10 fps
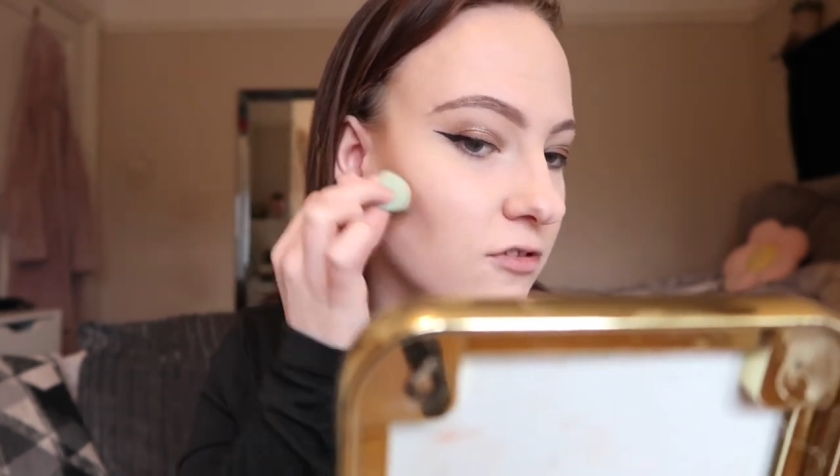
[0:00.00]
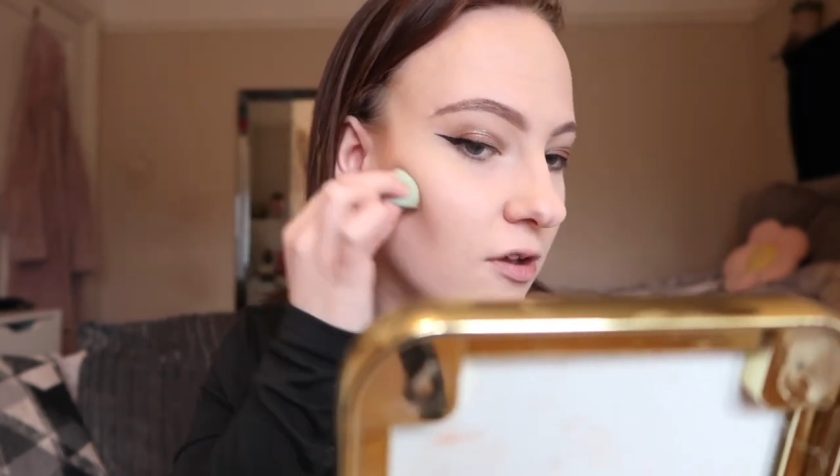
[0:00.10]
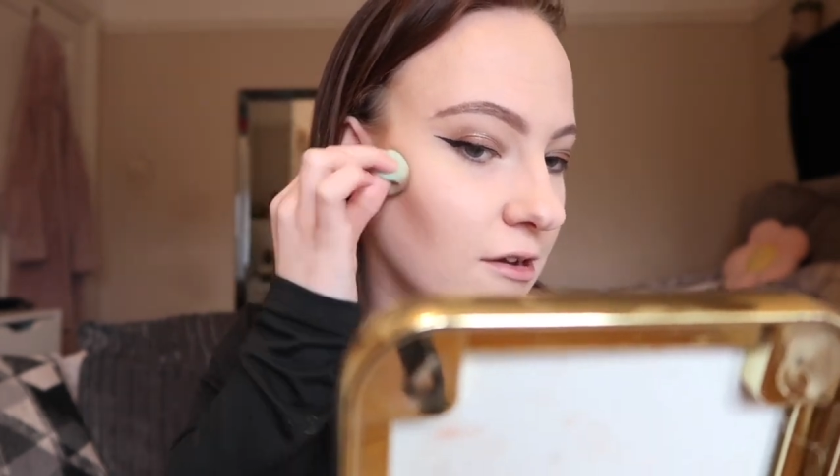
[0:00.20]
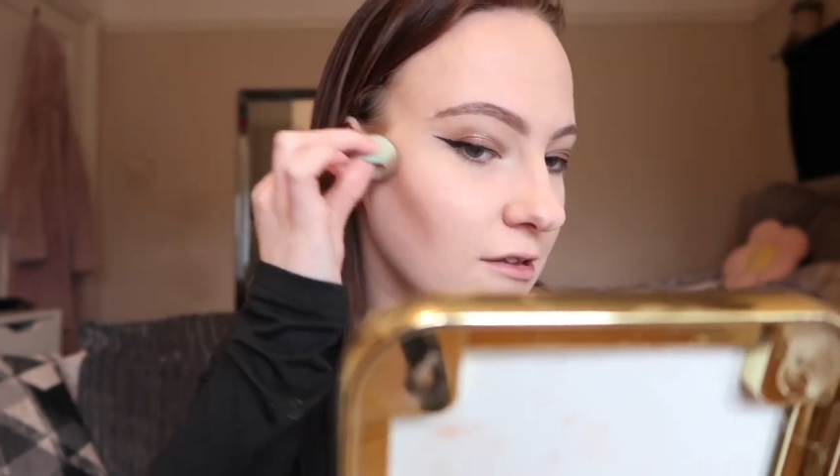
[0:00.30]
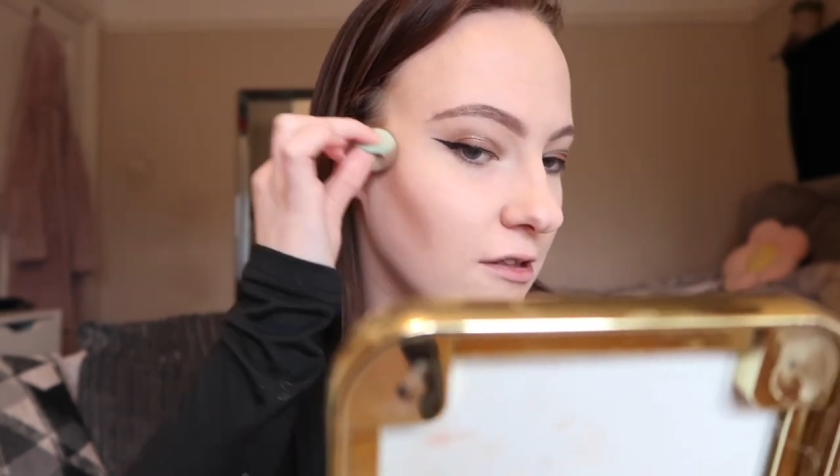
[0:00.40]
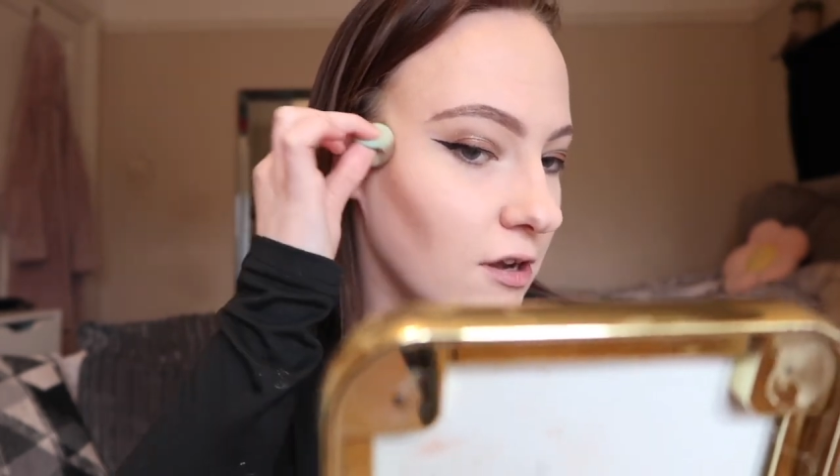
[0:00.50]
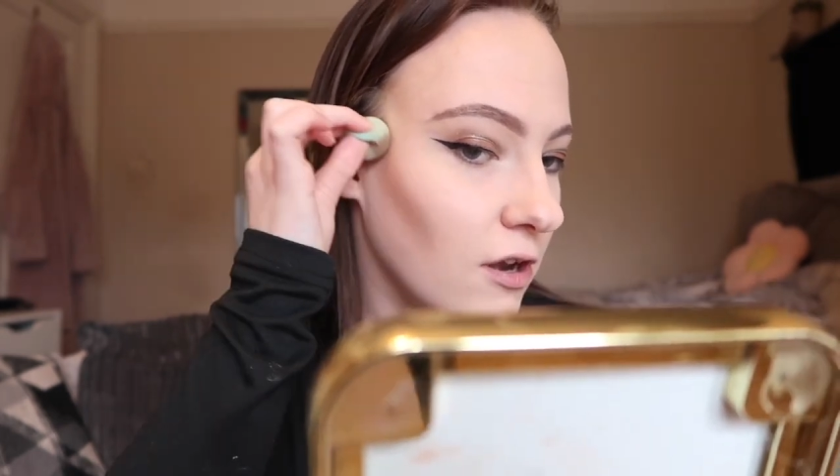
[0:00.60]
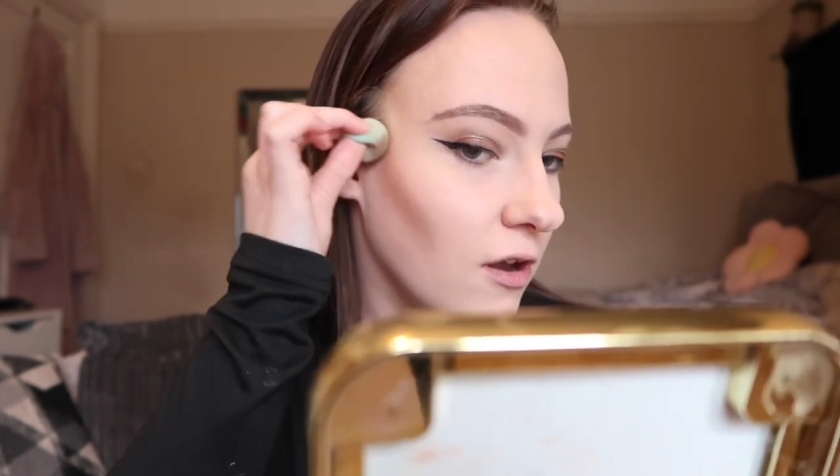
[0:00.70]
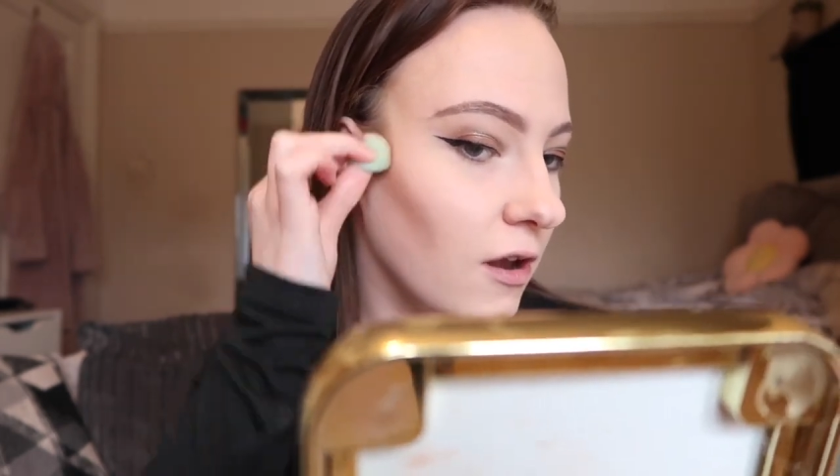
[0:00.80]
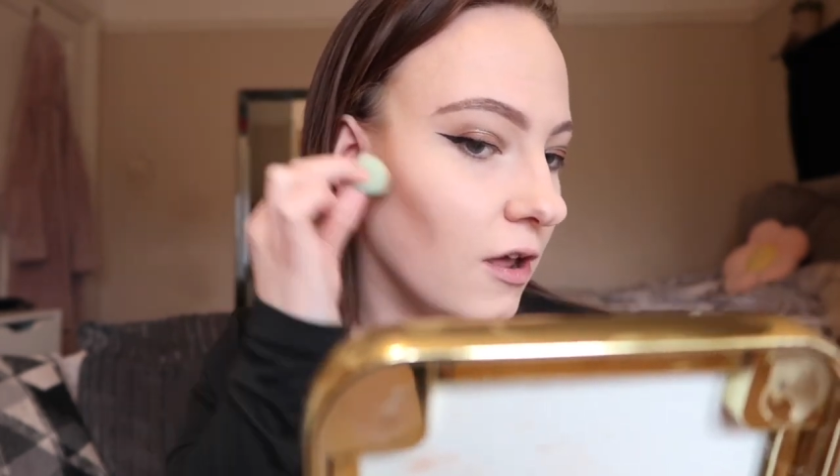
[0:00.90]
so it doesn't
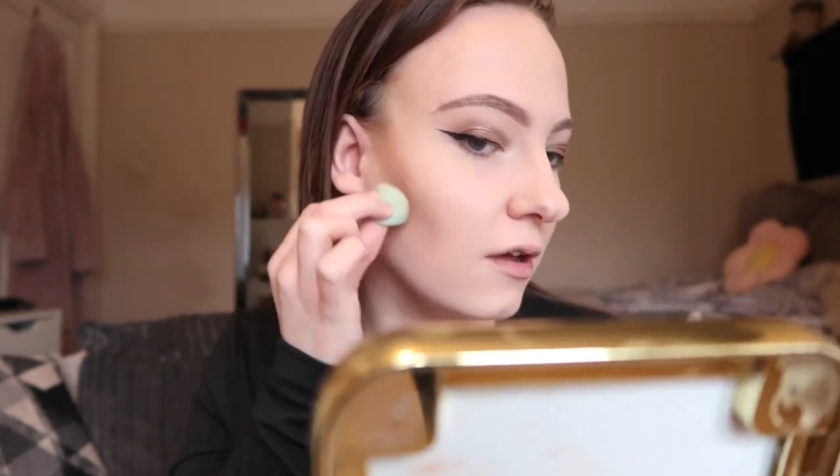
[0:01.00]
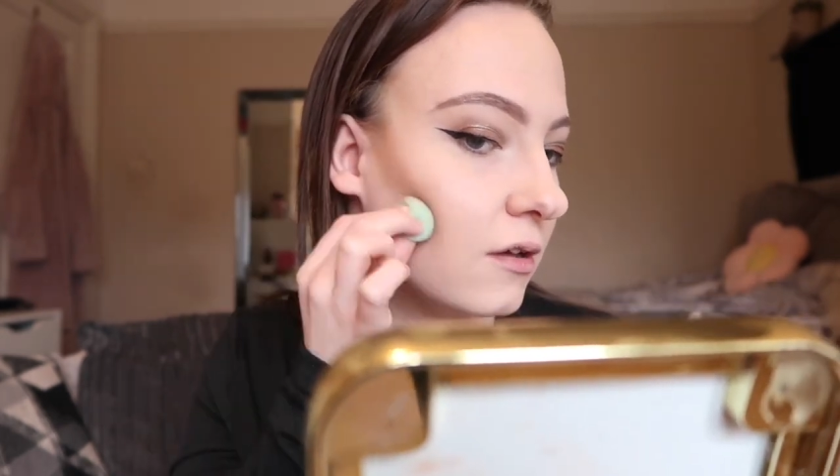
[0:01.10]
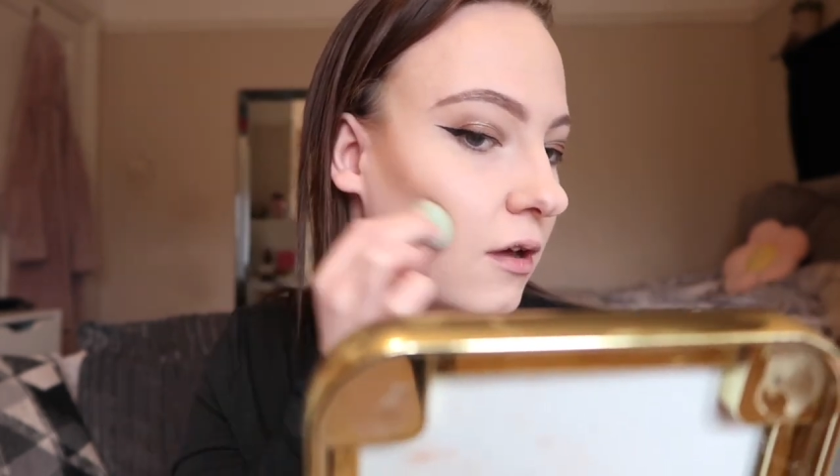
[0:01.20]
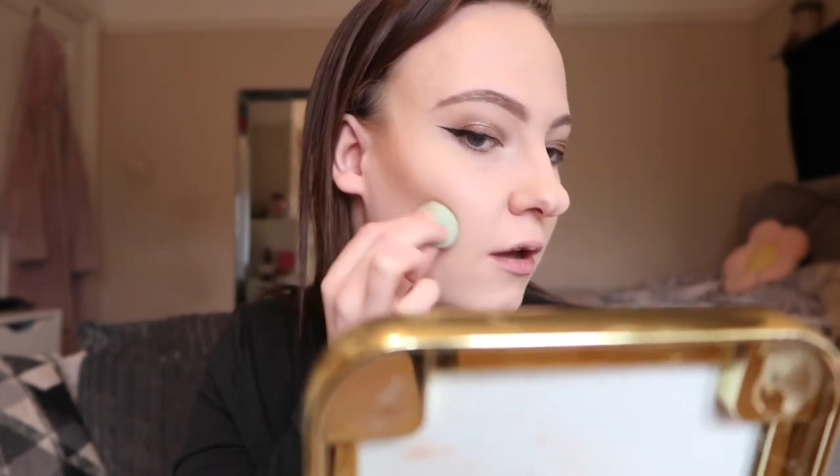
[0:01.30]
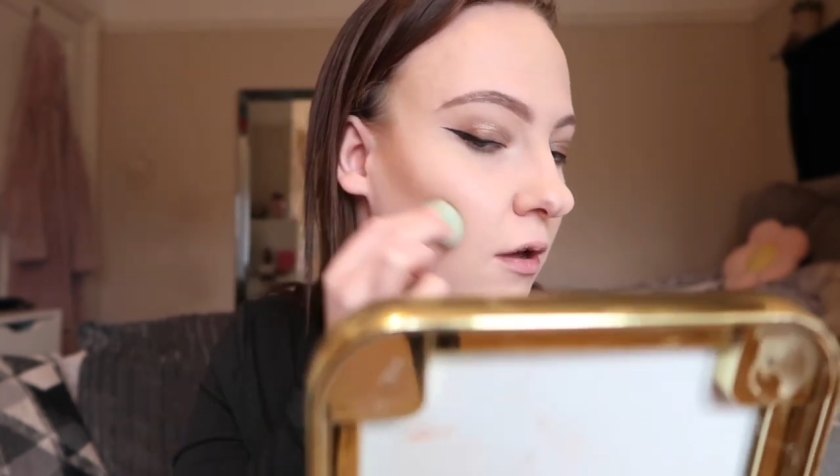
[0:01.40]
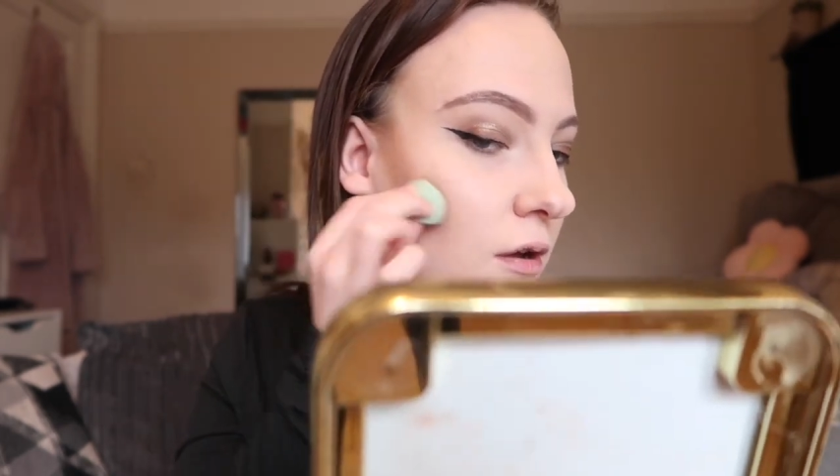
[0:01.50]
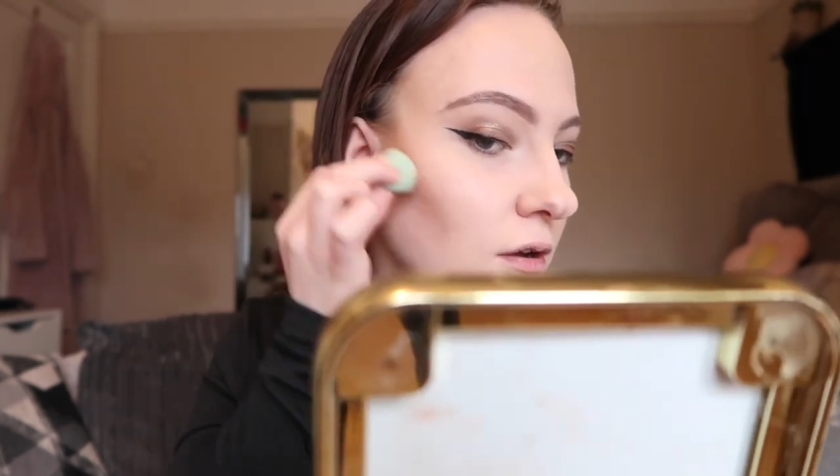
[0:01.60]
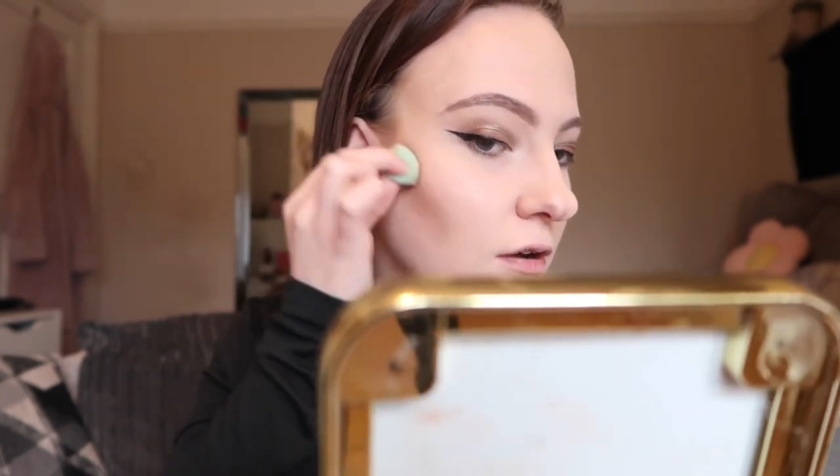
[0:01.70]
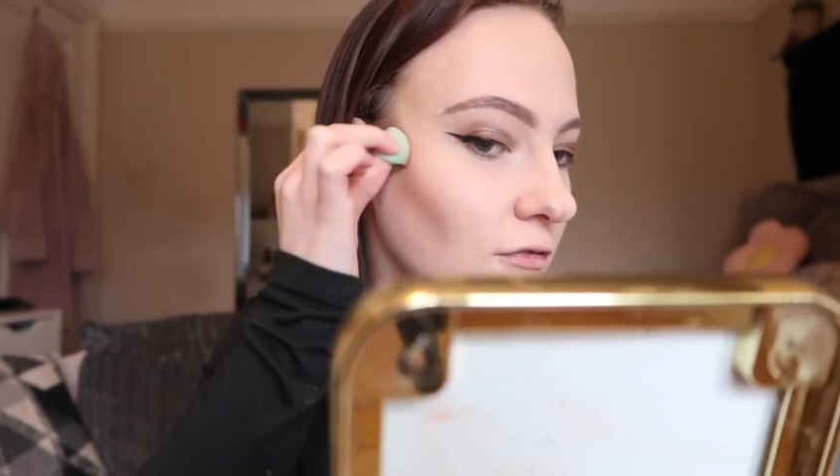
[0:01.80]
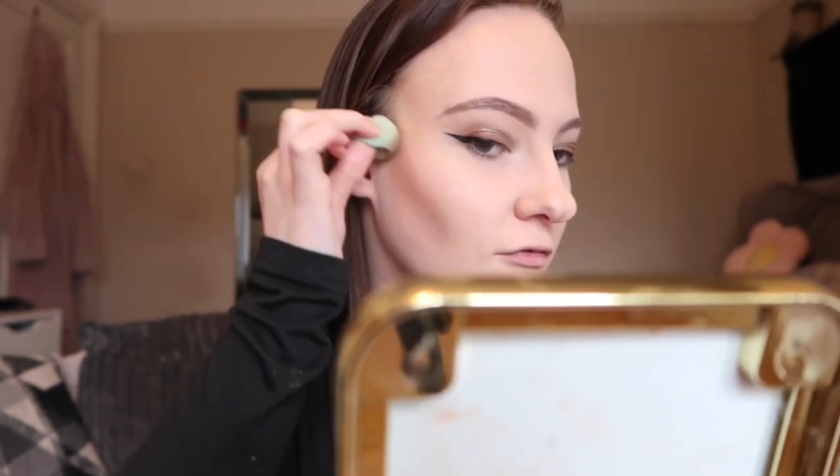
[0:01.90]
look
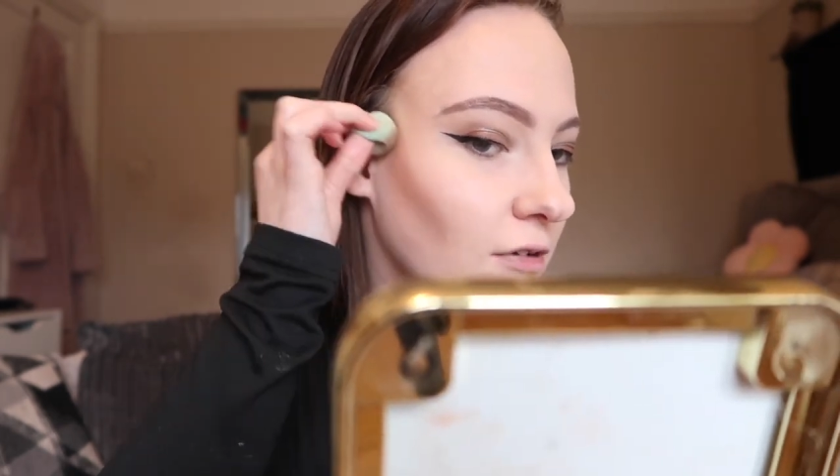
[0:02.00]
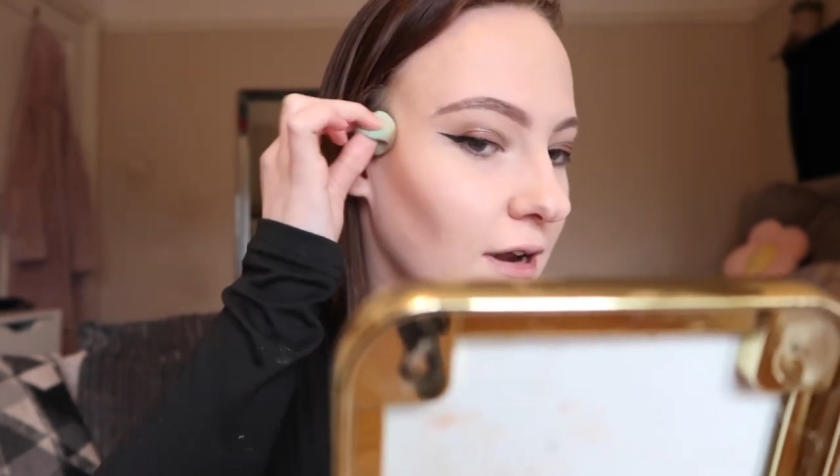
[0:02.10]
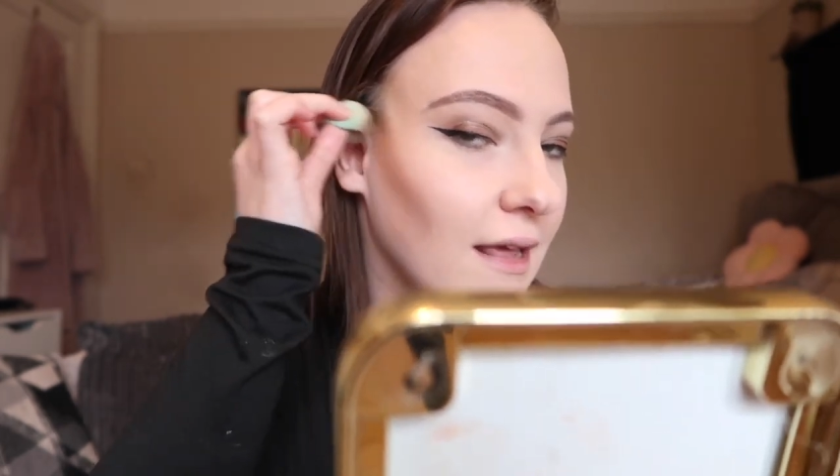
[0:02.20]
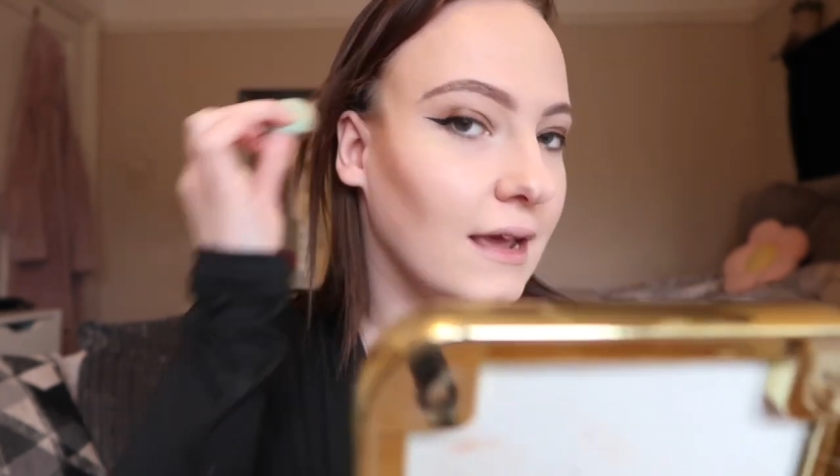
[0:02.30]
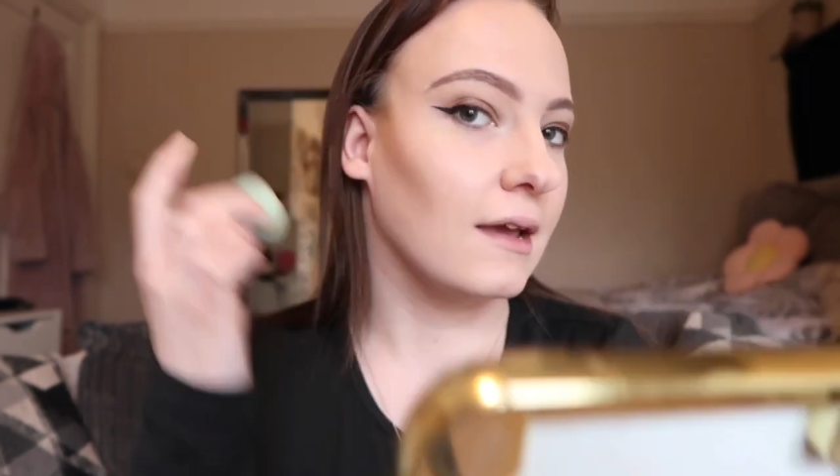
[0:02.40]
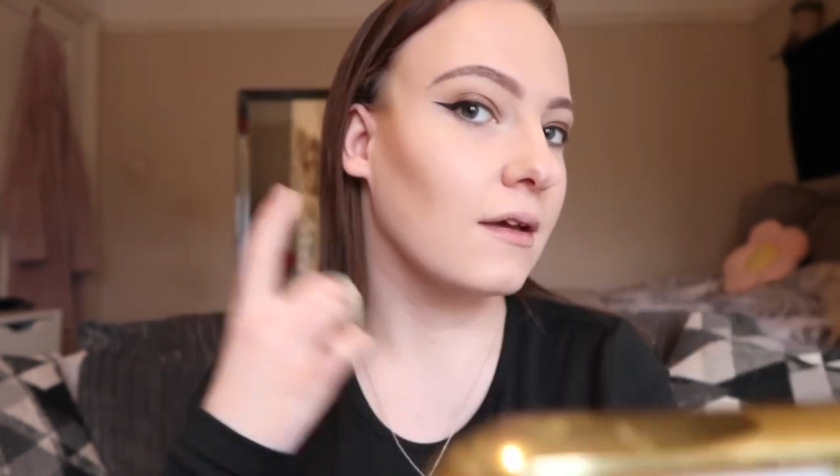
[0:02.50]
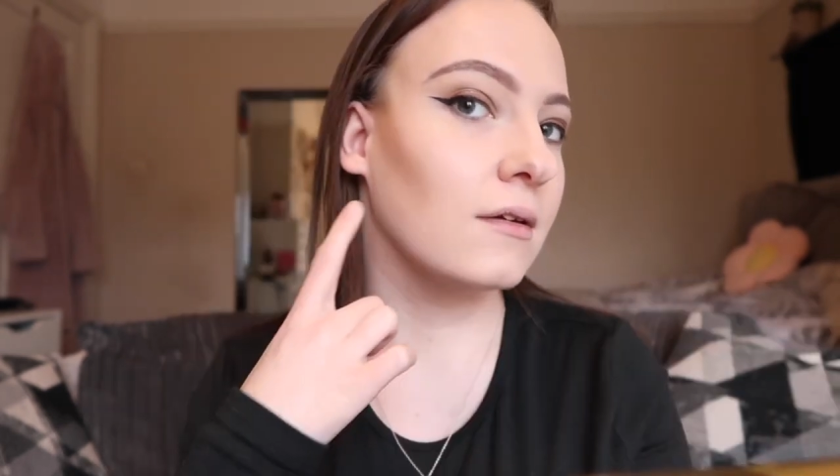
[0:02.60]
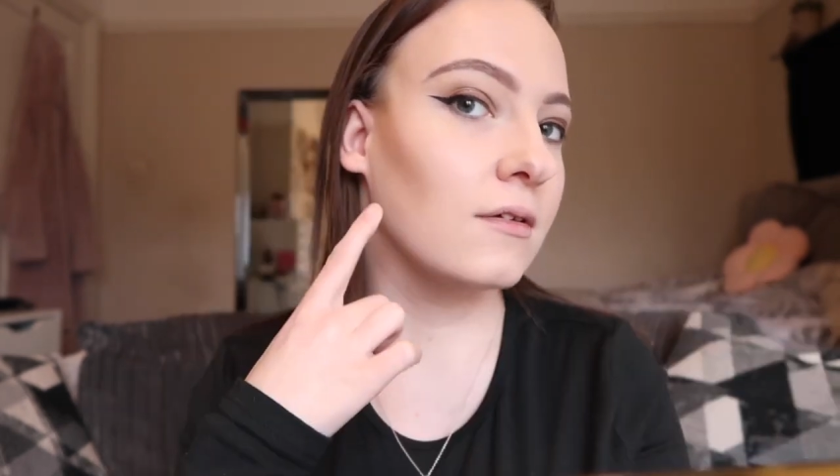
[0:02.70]
really